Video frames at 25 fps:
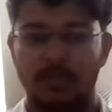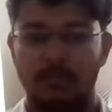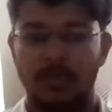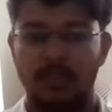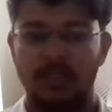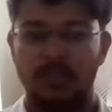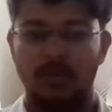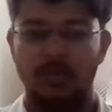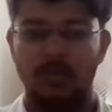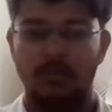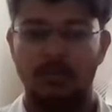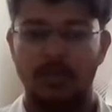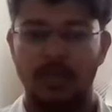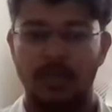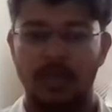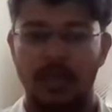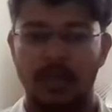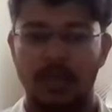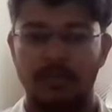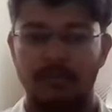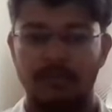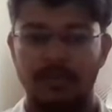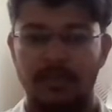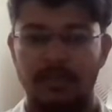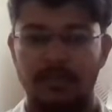Buscopan
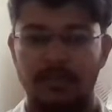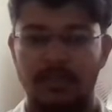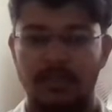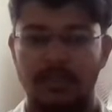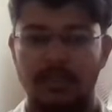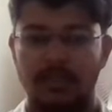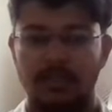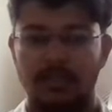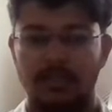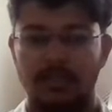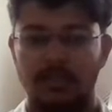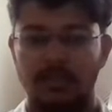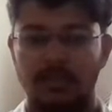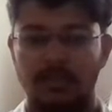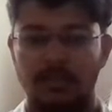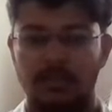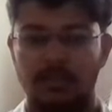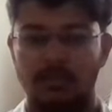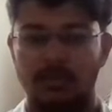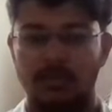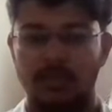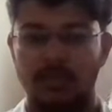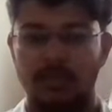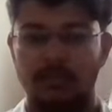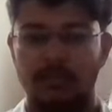IV injection
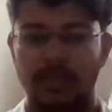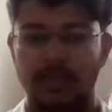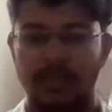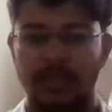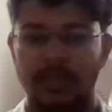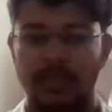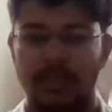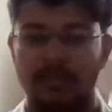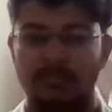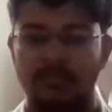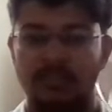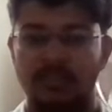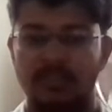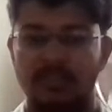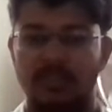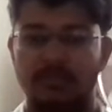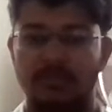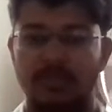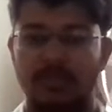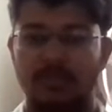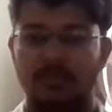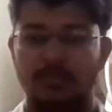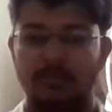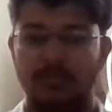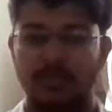20 mg is
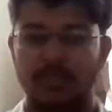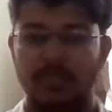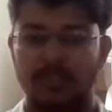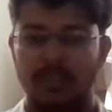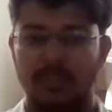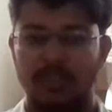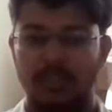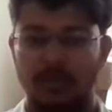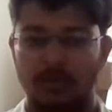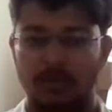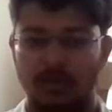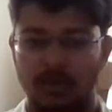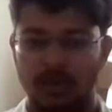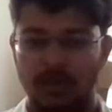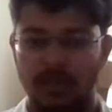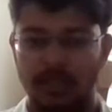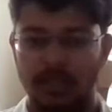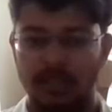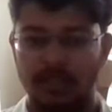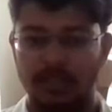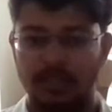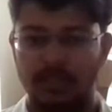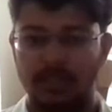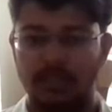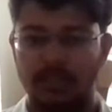given to patient
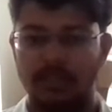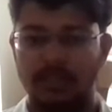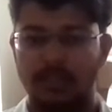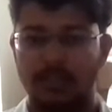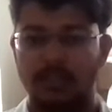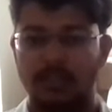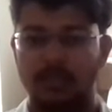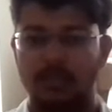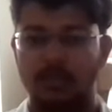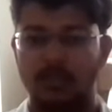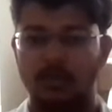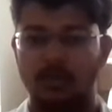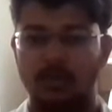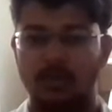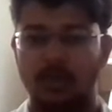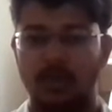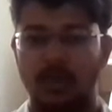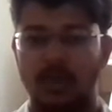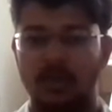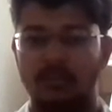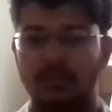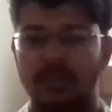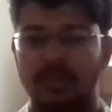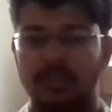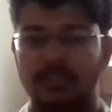orally. No
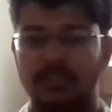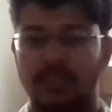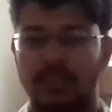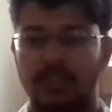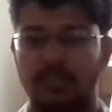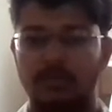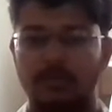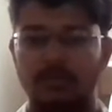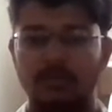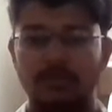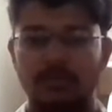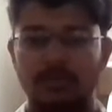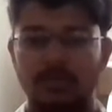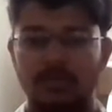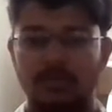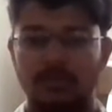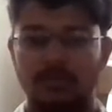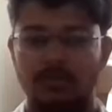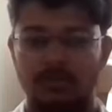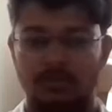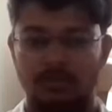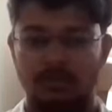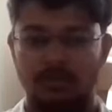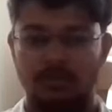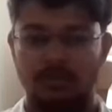Carbax granules
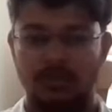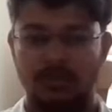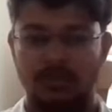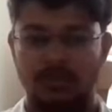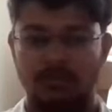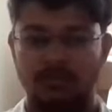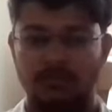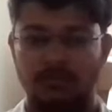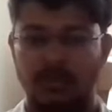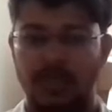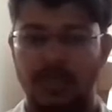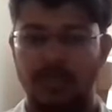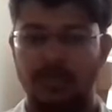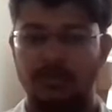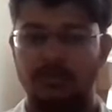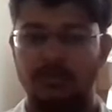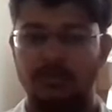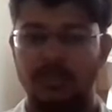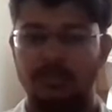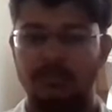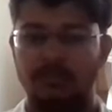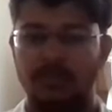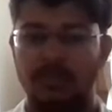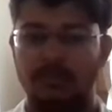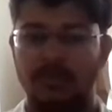used. When you
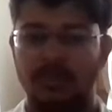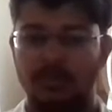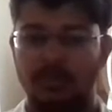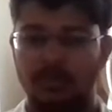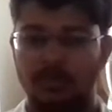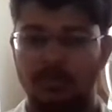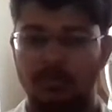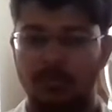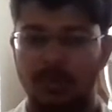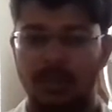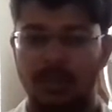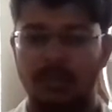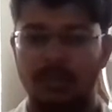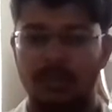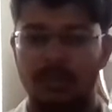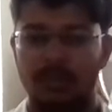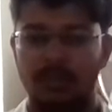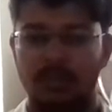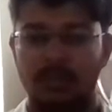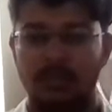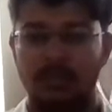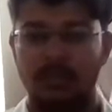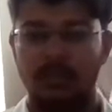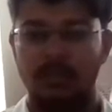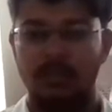give the Buscopan,
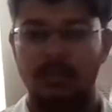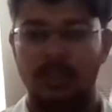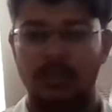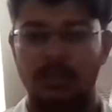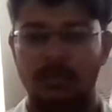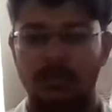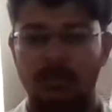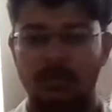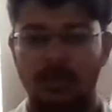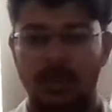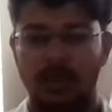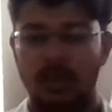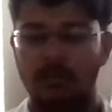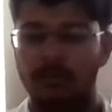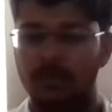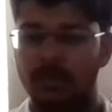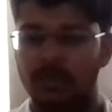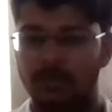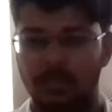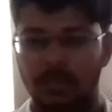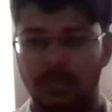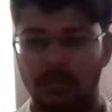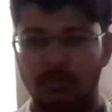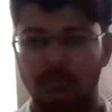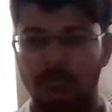then no
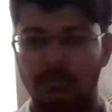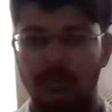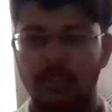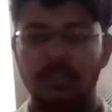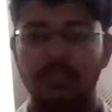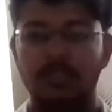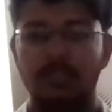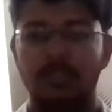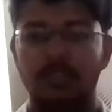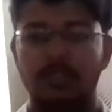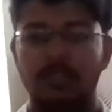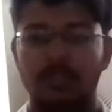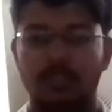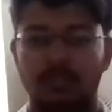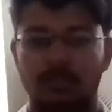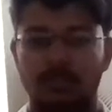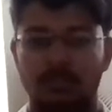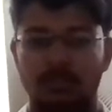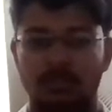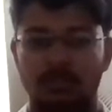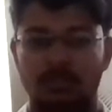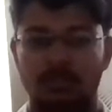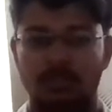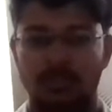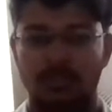Carbax granules is
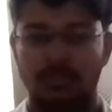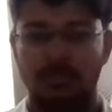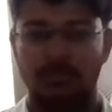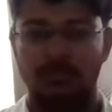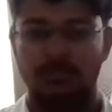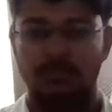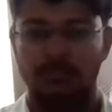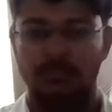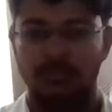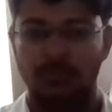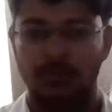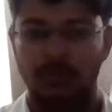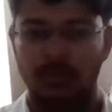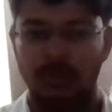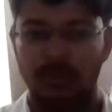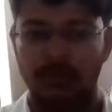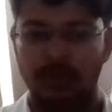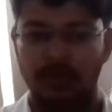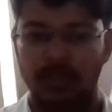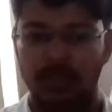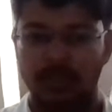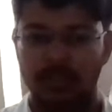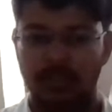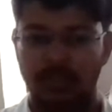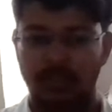used. For
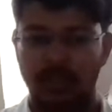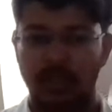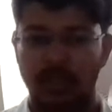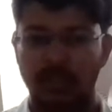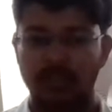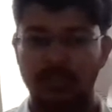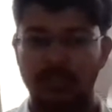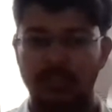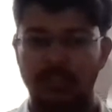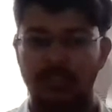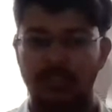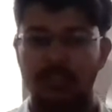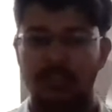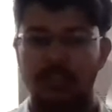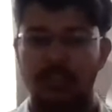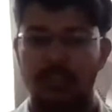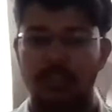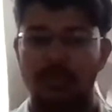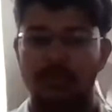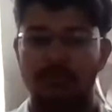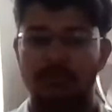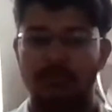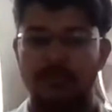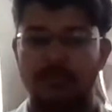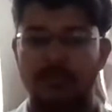double contrast,
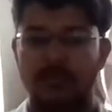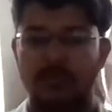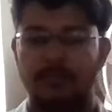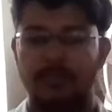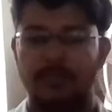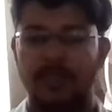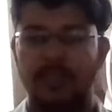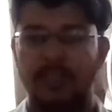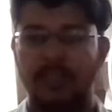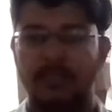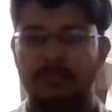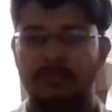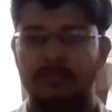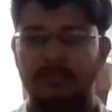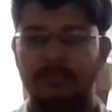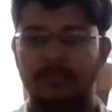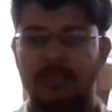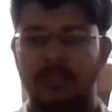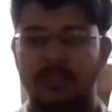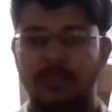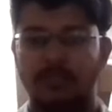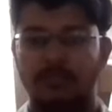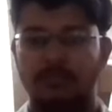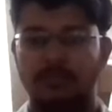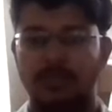instead of giving barium,
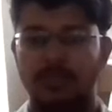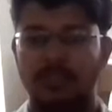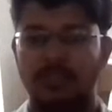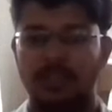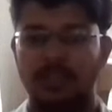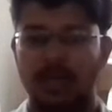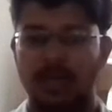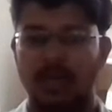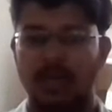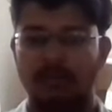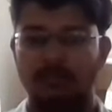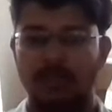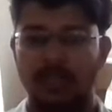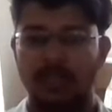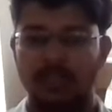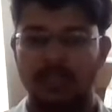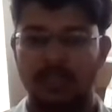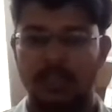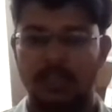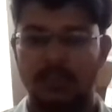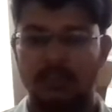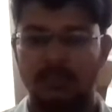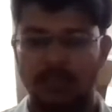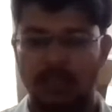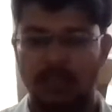first Carbax
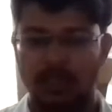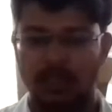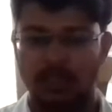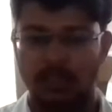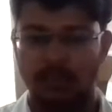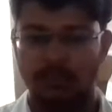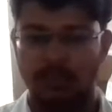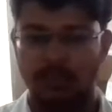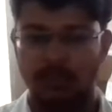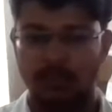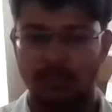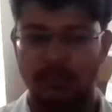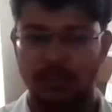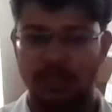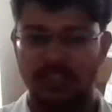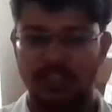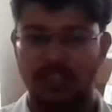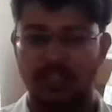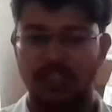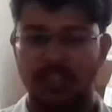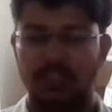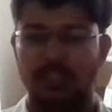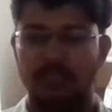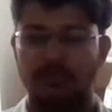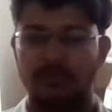granules are given to
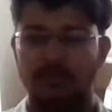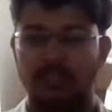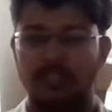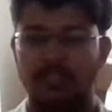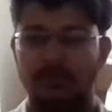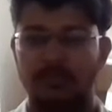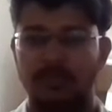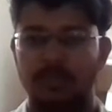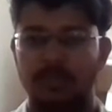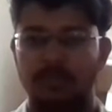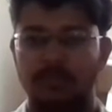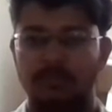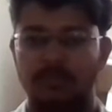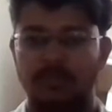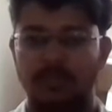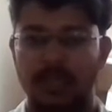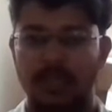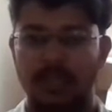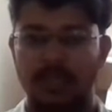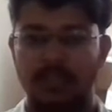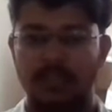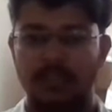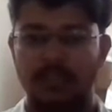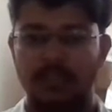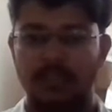patient which produce
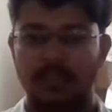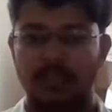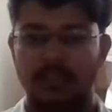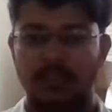gas.